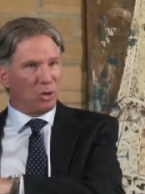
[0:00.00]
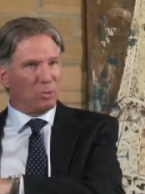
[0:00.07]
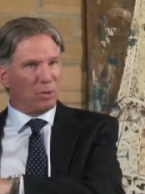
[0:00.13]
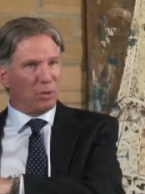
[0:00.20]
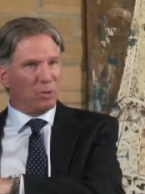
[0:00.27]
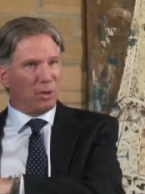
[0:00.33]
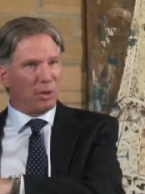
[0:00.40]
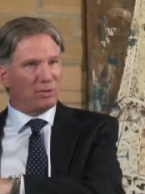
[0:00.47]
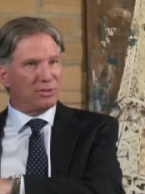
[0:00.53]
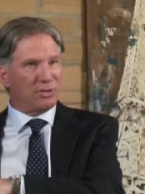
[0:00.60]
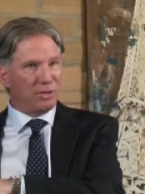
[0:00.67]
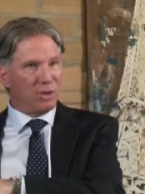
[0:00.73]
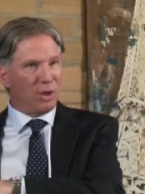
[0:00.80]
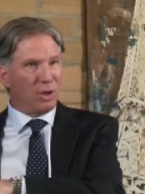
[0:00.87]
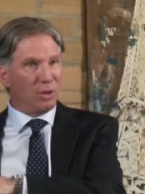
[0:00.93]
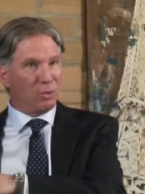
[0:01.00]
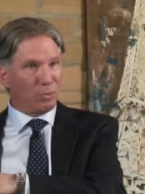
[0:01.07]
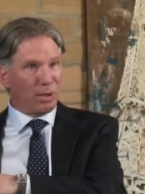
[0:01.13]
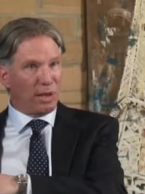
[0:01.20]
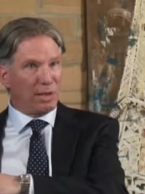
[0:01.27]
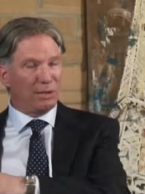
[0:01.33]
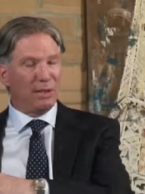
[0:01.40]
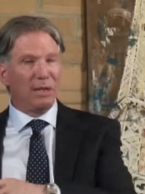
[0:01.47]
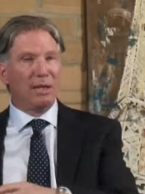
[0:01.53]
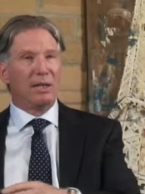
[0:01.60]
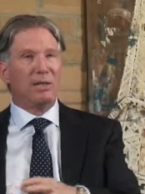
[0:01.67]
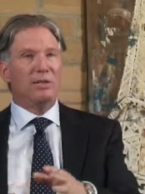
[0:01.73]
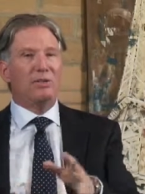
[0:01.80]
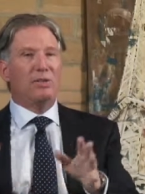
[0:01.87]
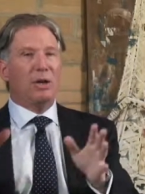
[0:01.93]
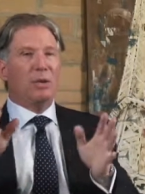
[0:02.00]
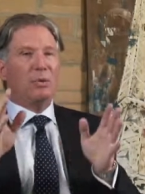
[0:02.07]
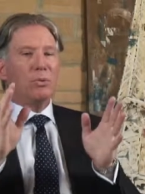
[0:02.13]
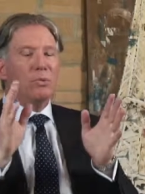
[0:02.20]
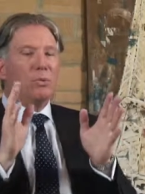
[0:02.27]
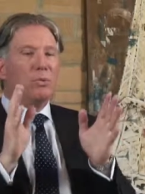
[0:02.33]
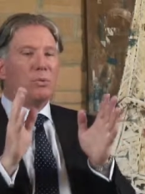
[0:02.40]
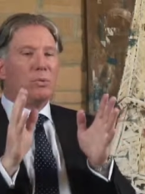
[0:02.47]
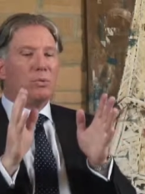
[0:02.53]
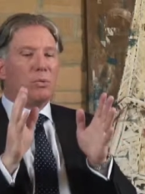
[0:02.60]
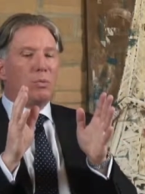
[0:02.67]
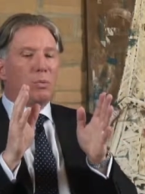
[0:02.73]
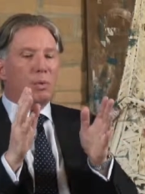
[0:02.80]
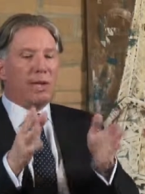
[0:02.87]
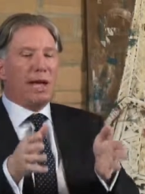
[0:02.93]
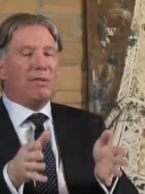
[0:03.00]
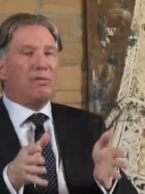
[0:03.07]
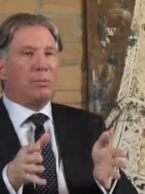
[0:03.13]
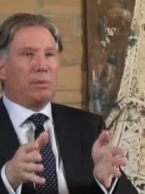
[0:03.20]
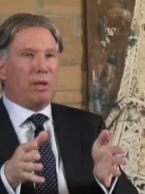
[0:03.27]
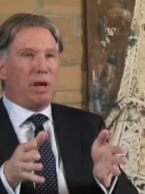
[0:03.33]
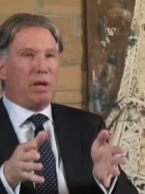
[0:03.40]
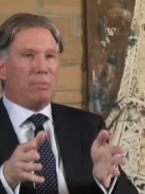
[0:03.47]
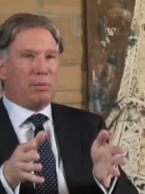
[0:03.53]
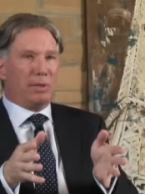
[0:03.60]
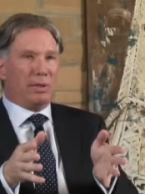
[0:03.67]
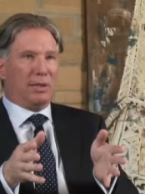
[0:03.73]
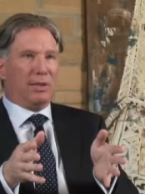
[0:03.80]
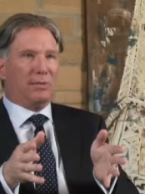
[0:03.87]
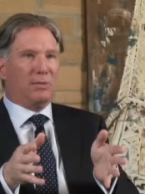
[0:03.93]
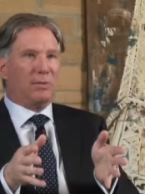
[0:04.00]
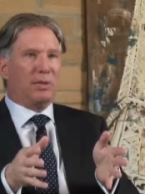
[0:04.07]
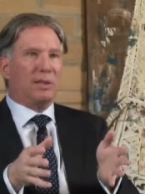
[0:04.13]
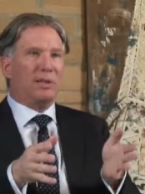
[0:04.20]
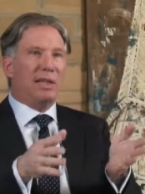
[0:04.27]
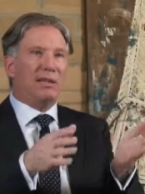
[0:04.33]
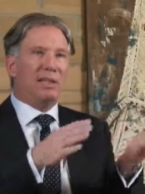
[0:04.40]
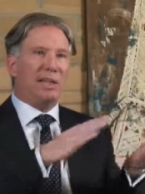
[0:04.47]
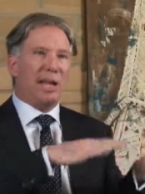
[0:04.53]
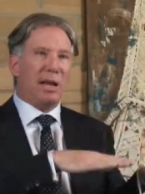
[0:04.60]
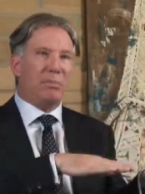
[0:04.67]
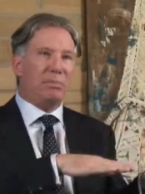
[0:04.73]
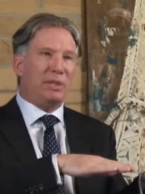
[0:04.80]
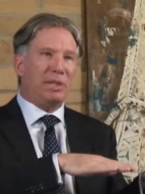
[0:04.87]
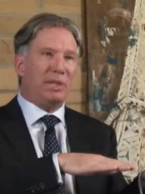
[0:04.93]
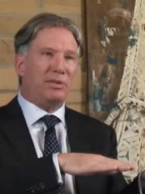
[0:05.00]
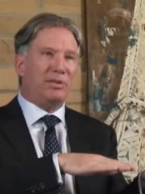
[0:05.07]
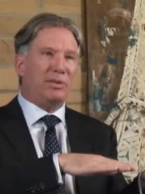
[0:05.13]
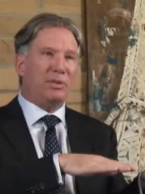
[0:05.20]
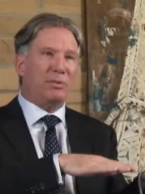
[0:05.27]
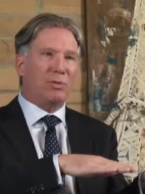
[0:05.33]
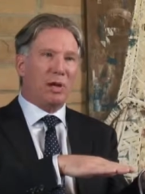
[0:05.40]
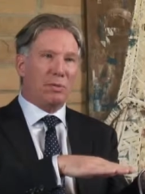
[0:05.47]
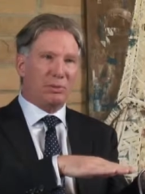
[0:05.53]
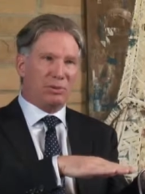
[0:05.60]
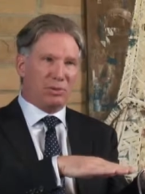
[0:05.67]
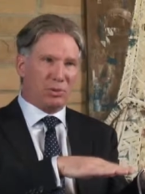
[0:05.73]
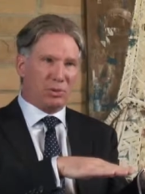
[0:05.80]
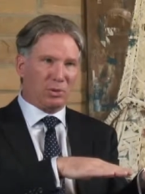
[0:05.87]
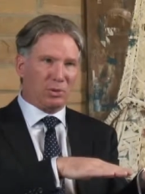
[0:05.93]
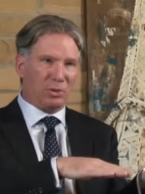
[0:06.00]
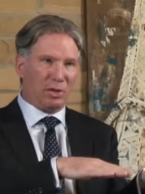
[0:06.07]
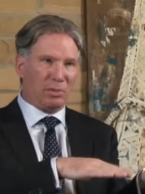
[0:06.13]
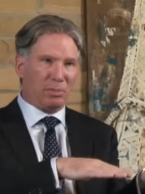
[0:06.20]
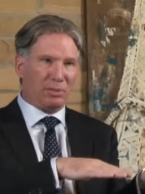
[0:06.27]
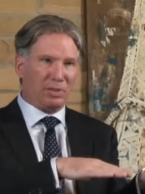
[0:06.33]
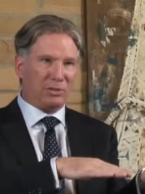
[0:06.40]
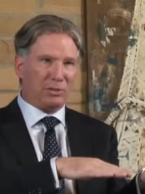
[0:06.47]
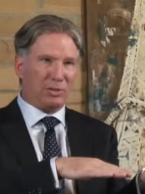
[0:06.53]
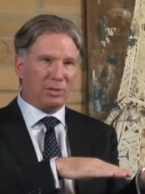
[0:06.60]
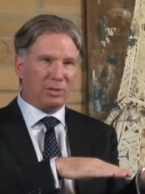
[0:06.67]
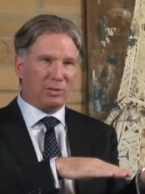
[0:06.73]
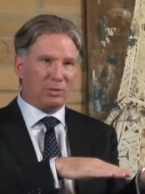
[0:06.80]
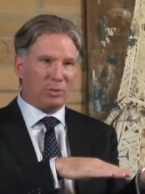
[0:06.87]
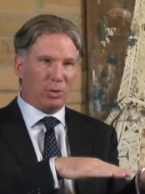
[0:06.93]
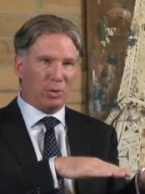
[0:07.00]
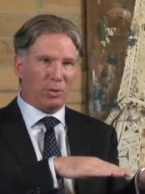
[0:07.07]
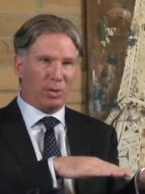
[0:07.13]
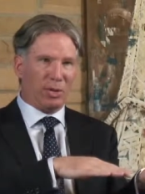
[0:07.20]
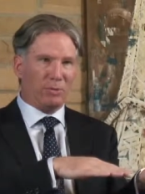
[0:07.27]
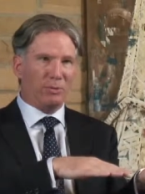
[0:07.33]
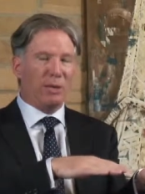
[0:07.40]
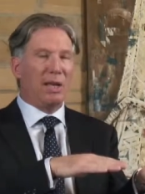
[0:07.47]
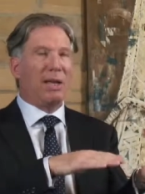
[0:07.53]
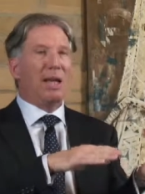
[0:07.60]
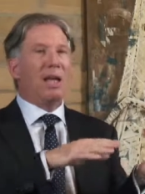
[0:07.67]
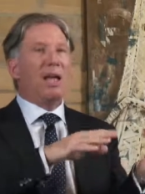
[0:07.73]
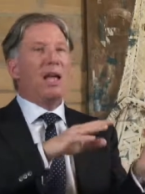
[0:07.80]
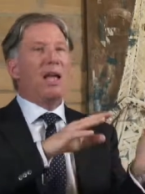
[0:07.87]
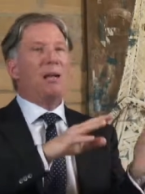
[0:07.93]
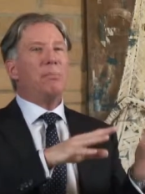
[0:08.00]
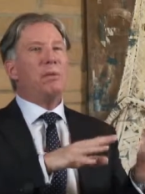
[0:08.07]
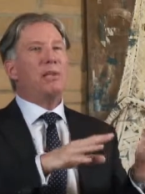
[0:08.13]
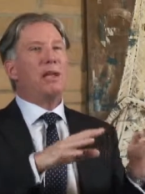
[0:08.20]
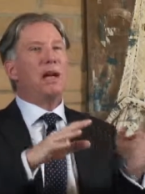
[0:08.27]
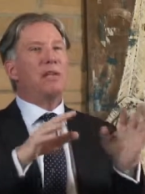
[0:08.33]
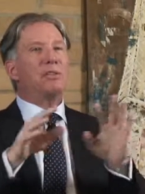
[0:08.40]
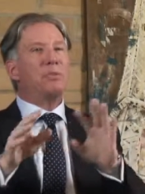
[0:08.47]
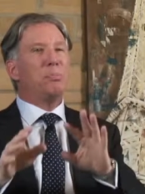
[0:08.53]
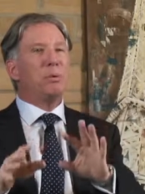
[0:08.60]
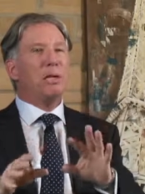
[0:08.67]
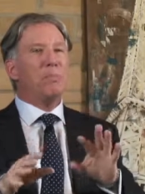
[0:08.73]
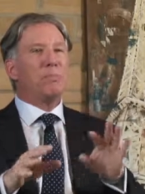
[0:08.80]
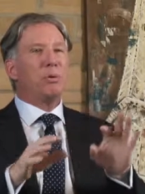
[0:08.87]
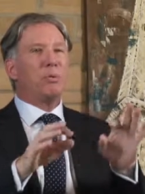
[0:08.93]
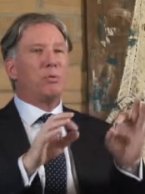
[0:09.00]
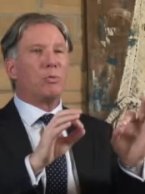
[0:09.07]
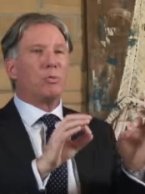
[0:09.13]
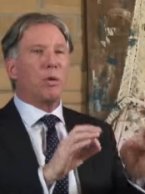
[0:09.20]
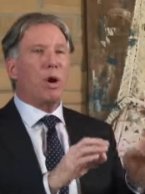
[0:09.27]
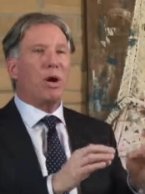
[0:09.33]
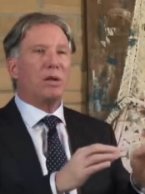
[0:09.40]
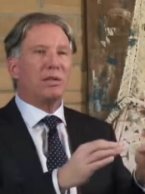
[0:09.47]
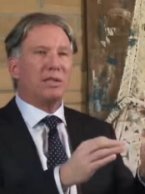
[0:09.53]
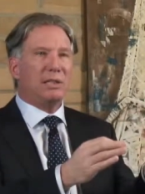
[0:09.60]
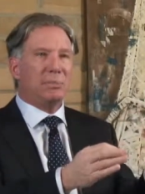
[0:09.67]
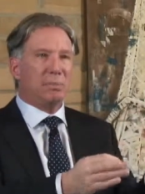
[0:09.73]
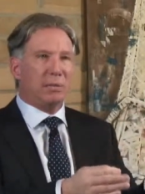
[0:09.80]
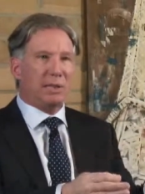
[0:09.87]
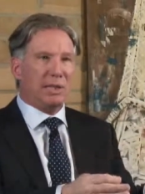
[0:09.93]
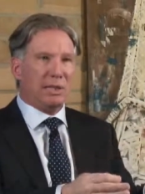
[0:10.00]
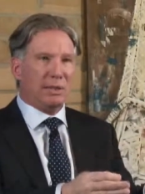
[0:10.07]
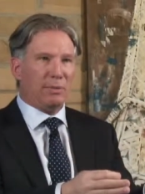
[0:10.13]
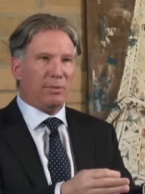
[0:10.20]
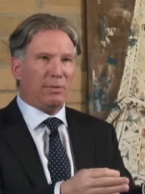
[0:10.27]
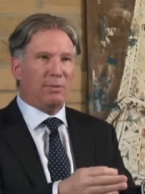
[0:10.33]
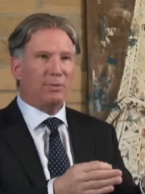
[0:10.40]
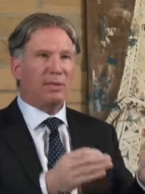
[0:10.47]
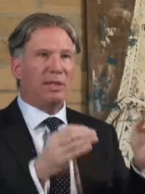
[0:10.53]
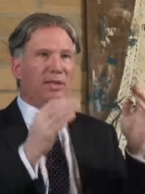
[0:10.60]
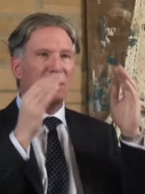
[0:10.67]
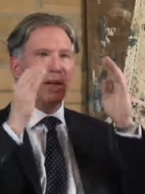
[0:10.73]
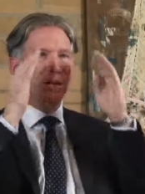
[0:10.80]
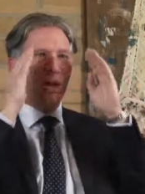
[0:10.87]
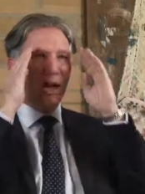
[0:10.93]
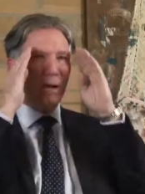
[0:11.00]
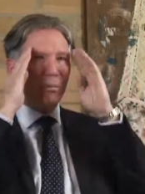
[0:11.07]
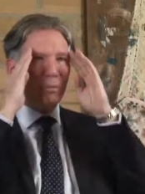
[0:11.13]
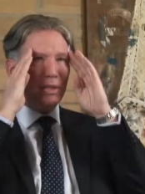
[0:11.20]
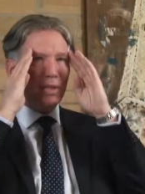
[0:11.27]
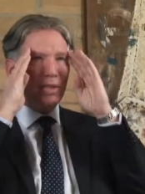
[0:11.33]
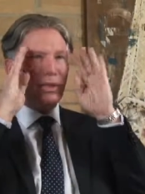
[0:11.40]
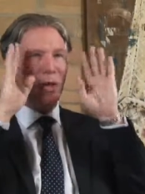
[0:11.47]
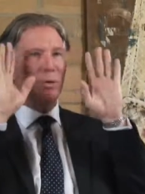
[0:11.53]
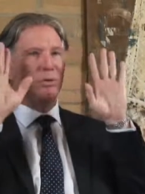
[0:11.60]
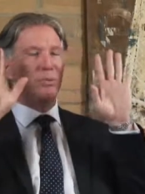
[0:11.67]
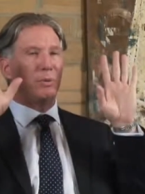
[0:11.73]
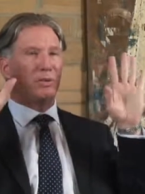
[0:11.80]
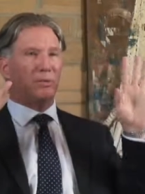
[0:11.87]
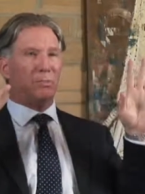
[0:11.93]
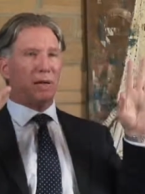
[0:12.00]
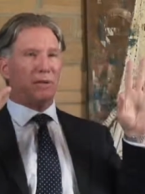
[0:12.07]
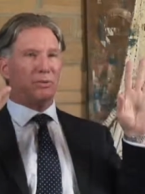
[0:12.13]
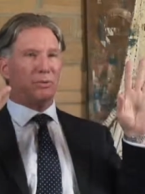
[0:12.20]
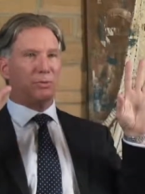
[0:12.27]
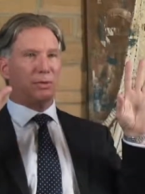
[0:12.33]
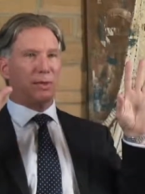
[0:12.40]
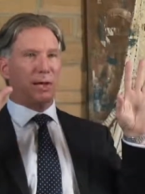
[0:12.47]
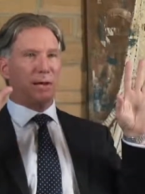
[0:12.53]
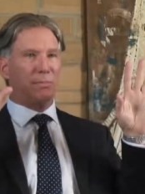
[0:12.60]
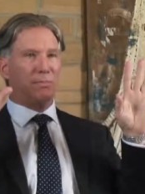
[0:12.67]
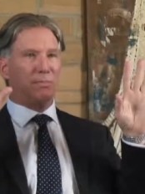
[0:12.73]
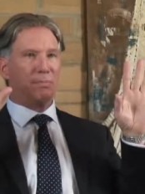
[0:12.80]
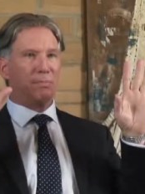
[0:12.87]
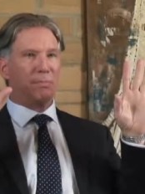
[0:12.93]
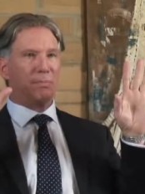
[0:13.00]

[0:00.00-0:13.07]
nobody wants to know, right? So we have a monopoly that the MDs and the pharmaceutical companies are in control of. And because people wrongly believe that their MD knows what's best for them,